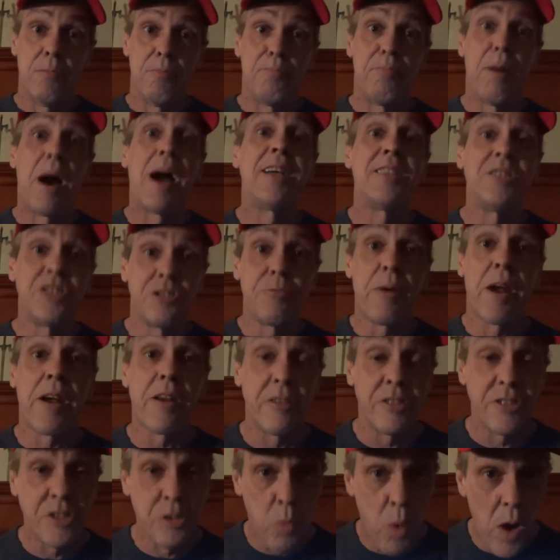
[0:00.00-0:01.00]
Biden's
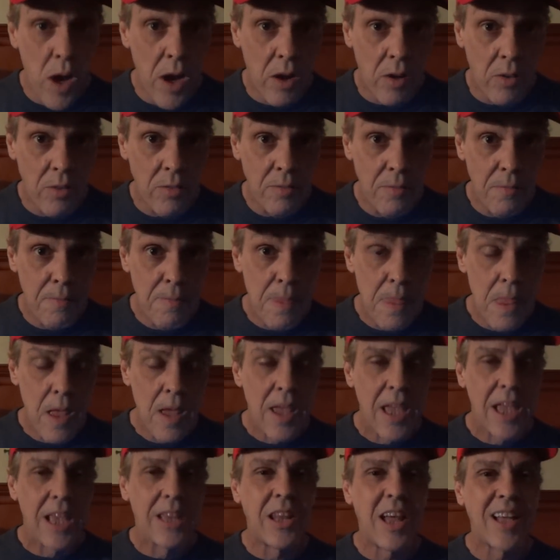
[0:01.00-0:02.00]
record as well.
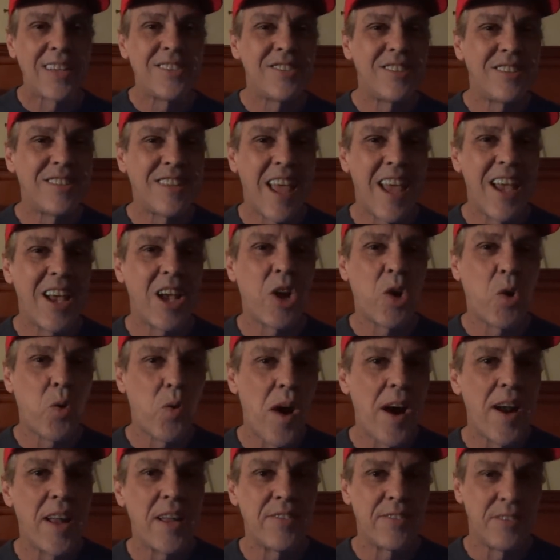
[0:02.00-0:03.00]
He likes to take
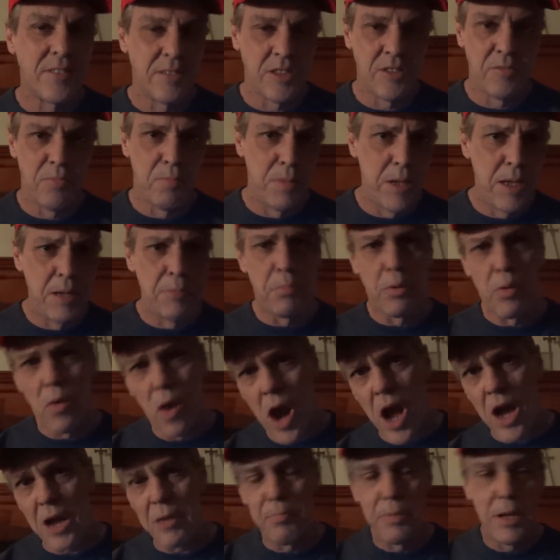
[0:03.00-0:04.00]
credit as me and
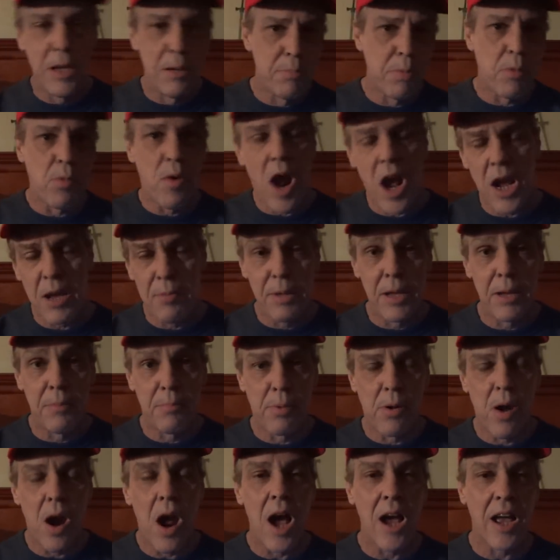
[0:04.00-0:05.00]
Barack, me and Barack, me and
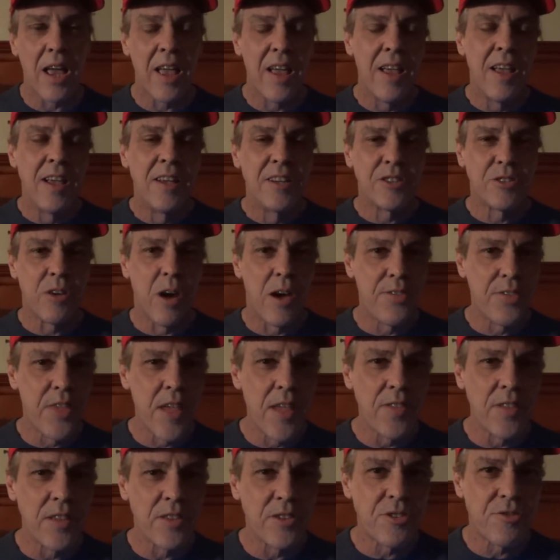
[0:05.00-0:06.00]
Barack. So I
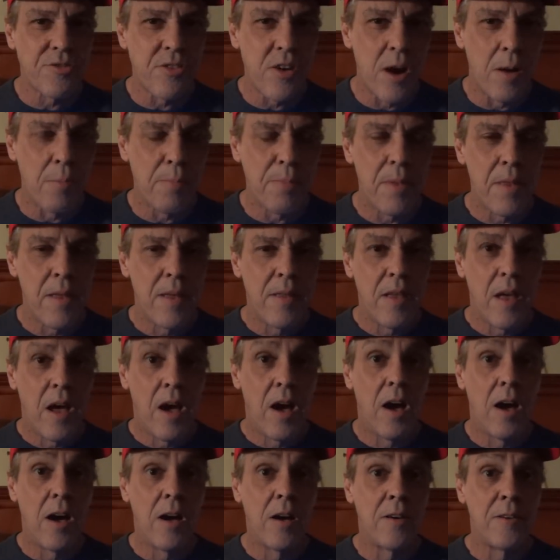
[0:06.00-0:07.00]
think that Trump
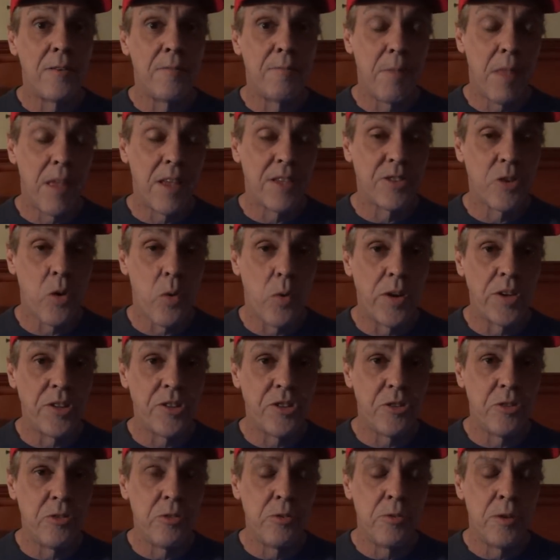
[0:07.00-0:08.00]
is going
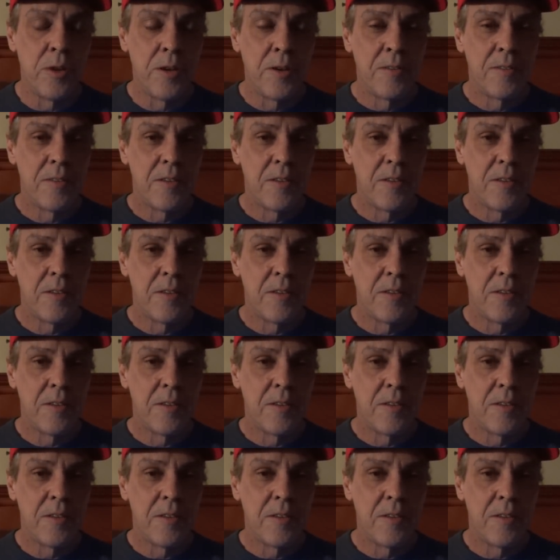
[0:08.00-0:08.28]
to